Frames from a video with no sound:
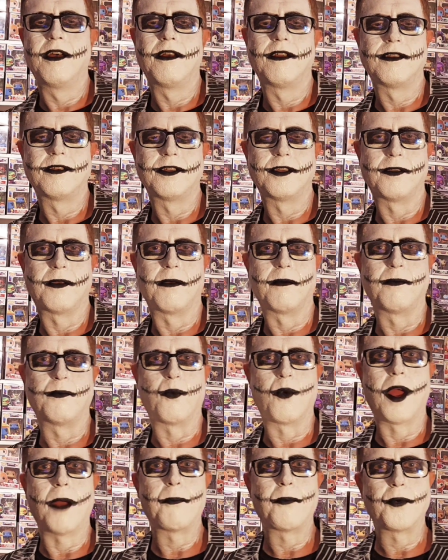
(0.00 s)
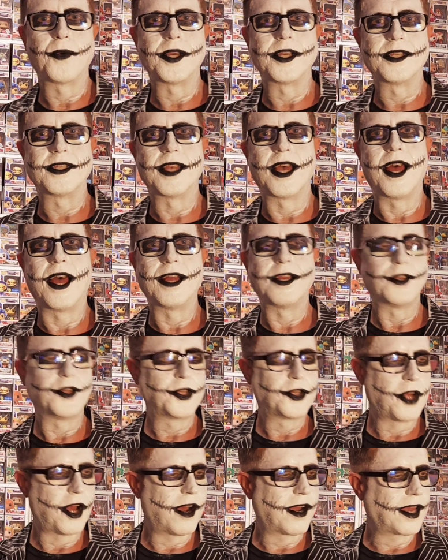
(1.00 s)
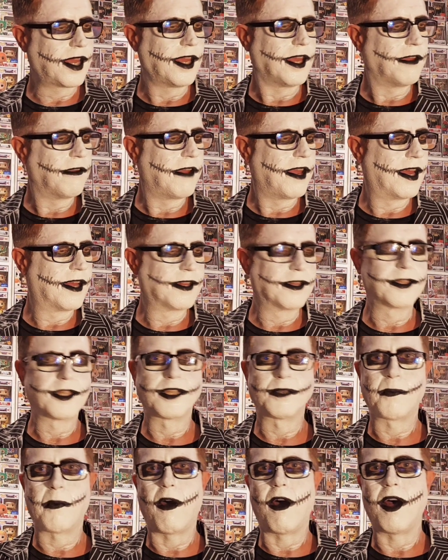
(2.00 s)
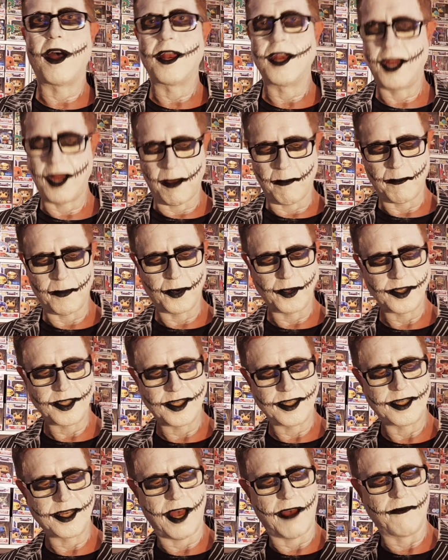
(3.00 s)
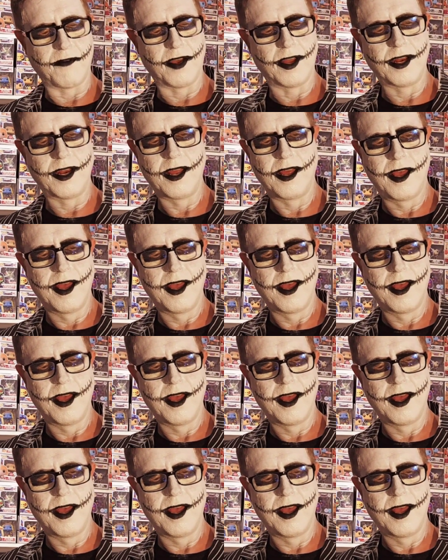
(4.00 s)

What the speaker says: to represent Chucky in spot number 7,